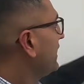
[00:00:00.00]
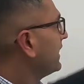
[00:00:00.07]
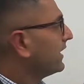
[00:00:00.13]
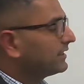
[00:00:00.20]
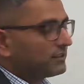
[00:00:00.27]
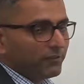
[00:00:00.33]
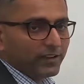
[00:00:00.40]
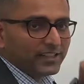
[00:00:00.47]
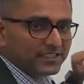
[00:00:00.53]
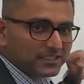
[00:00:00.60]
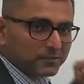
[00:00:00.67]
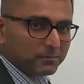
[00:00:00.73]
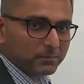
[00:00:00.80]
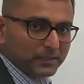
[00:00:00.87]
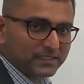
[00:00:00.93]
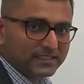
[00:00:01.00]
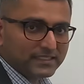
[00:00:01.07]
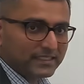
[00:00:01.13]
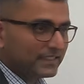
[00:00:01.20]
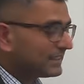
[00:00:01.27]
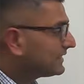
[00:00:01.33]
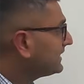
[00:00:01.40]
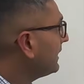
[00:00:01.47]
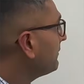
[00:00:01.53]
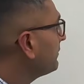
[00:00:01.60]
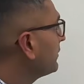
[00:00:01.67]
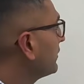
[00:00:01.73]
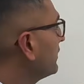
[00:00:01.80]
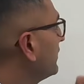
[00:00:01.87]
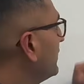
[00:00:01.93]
It's a very simplistic example,